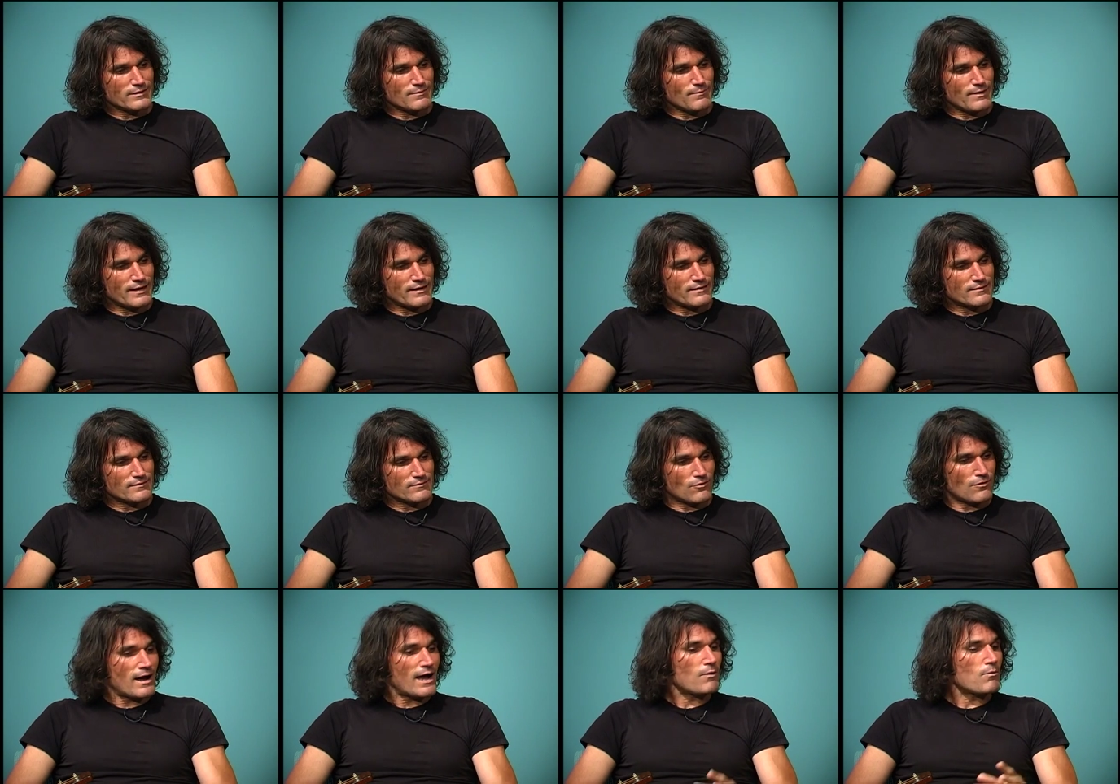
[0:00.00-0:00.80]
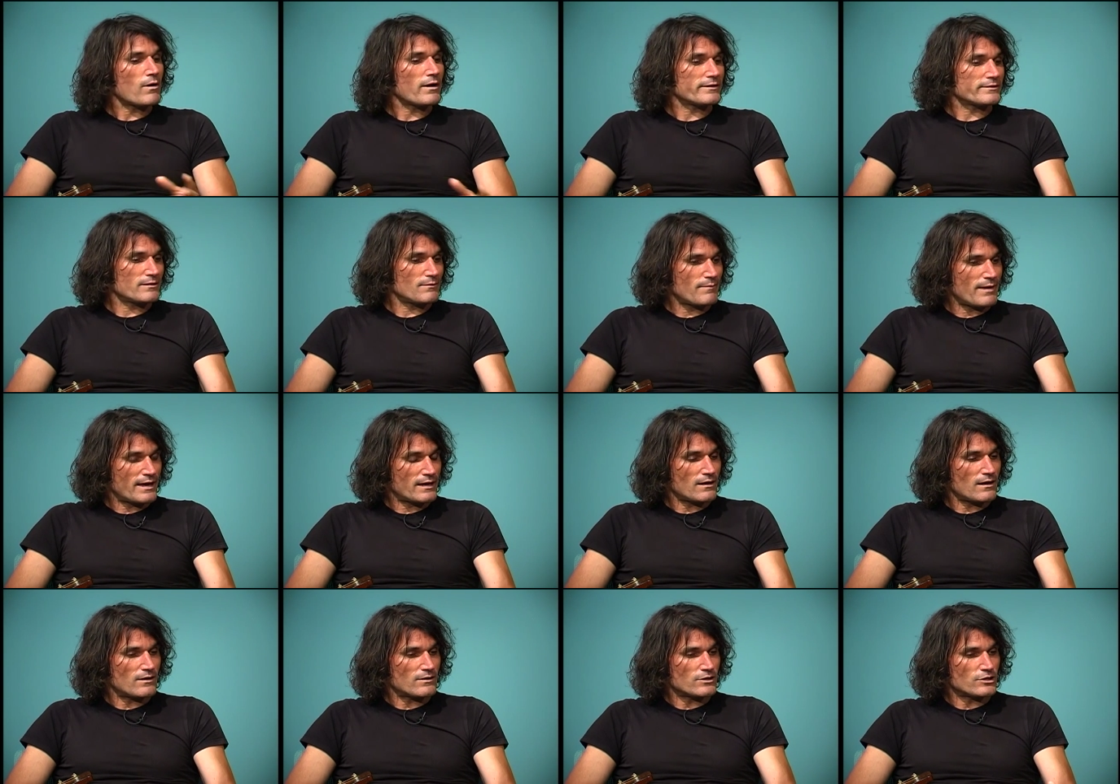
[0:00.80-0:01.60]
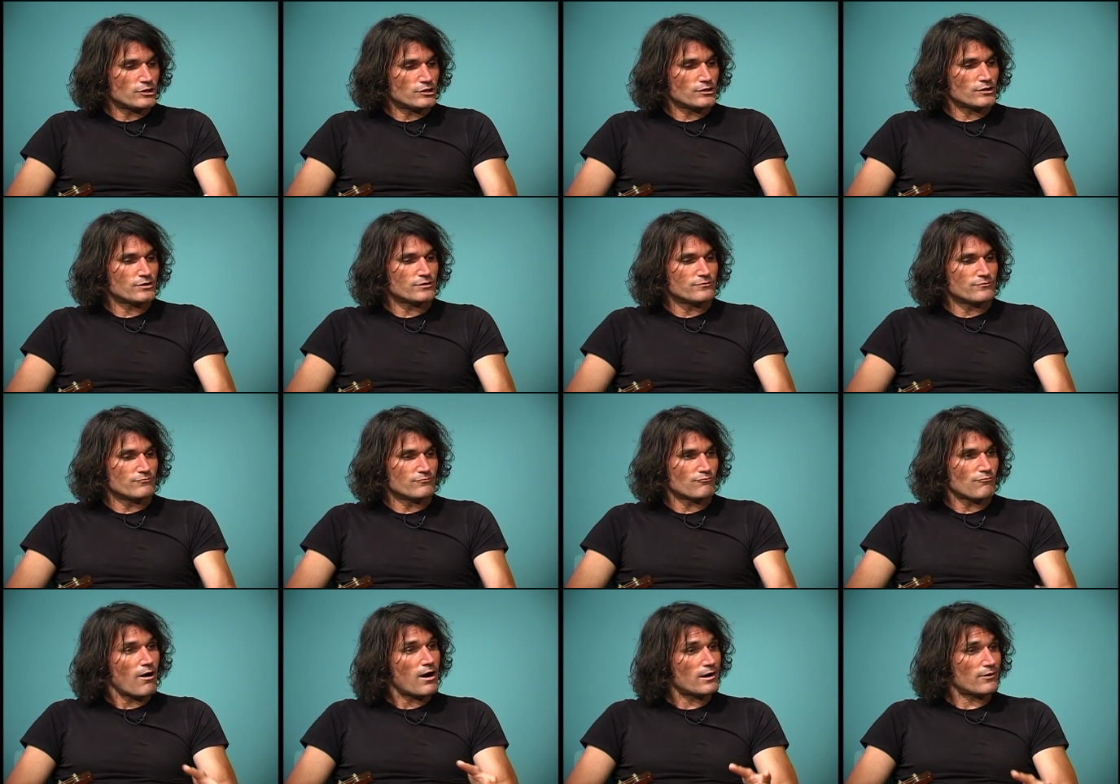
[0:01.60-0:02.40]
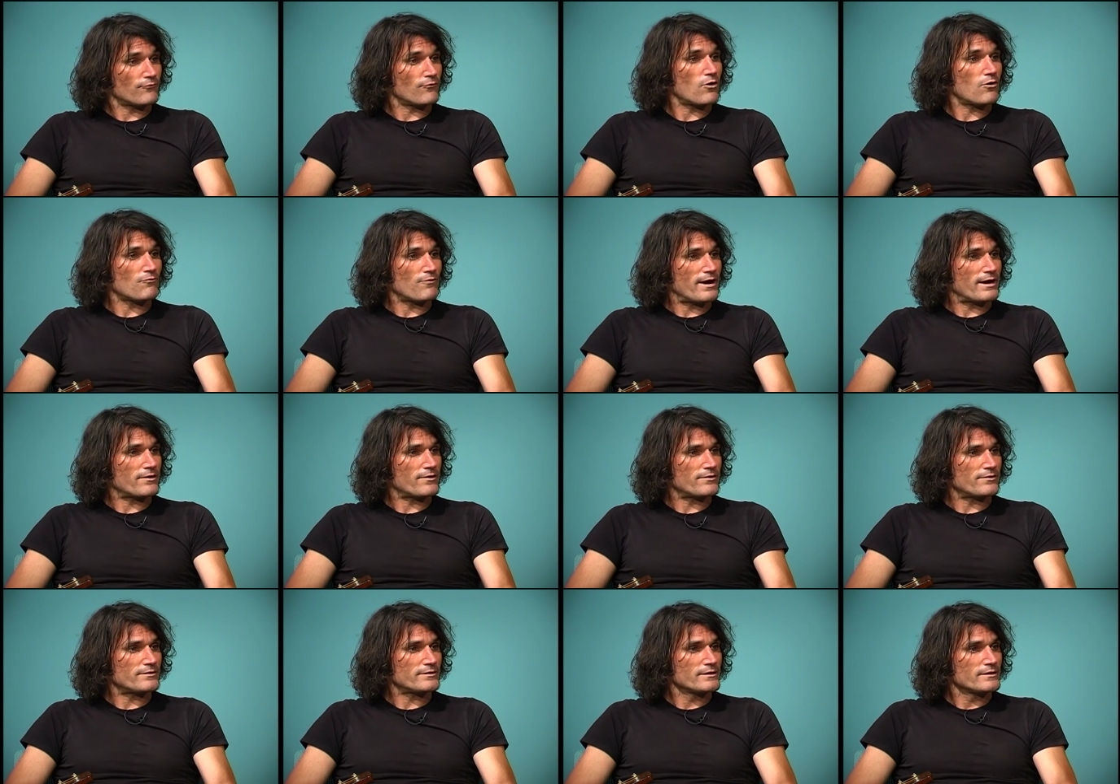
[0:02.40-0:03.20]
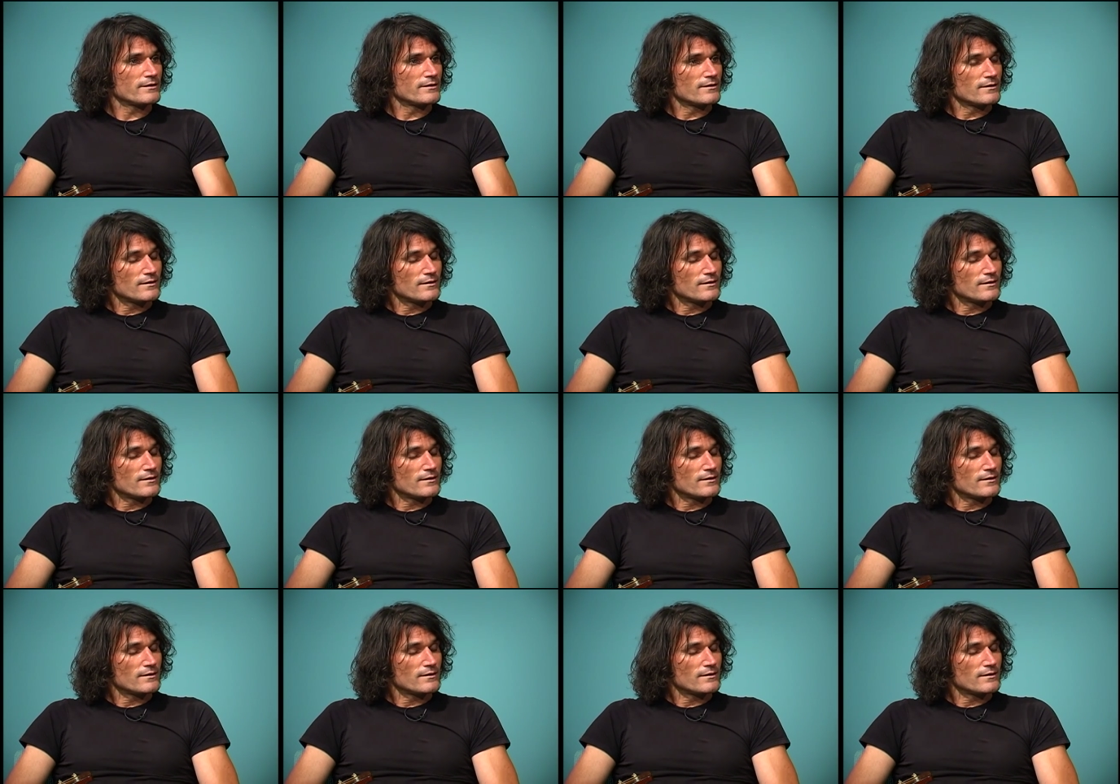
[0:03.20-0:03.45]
to make, or I wanted to make, a good rock and roll record.